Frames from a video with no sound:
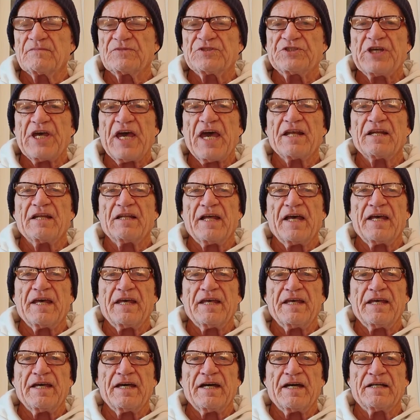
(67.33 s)
channel
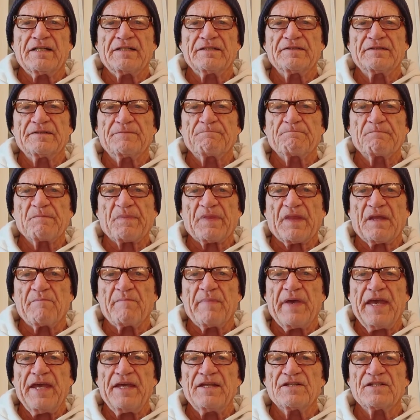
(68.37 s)
I
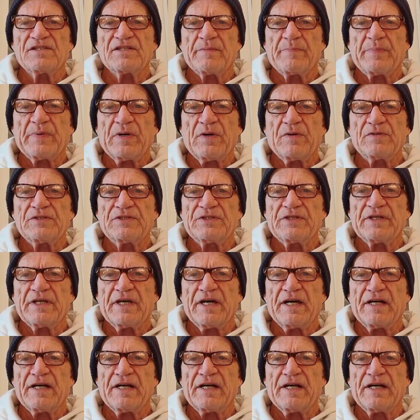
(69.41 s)
made is about